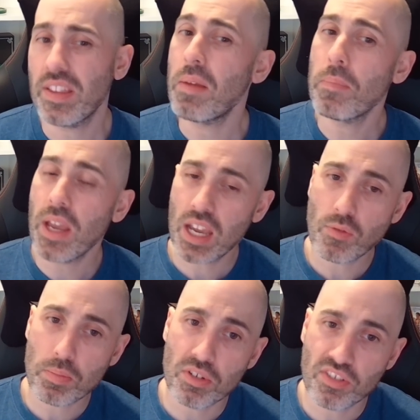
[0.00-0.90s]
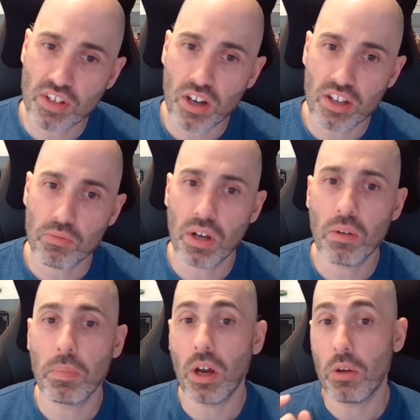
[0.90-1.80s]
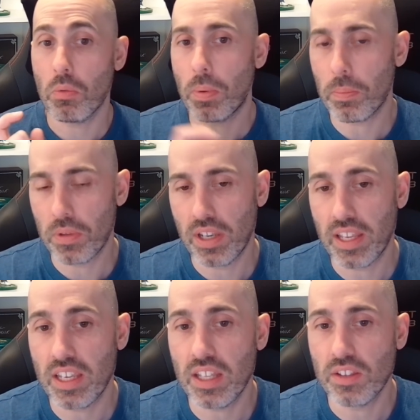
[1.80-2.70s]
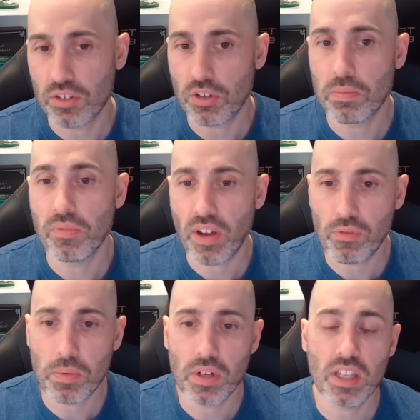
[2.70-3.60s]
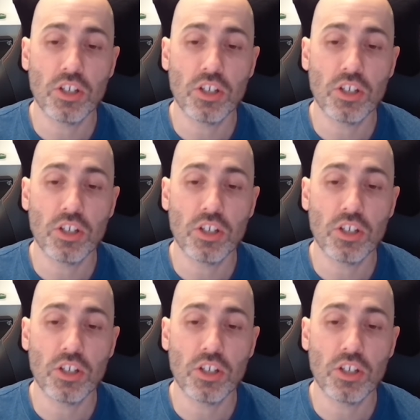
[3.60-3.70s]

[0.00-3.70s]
They may have a Blue Sky as well, but I will pop the link in the document for everybody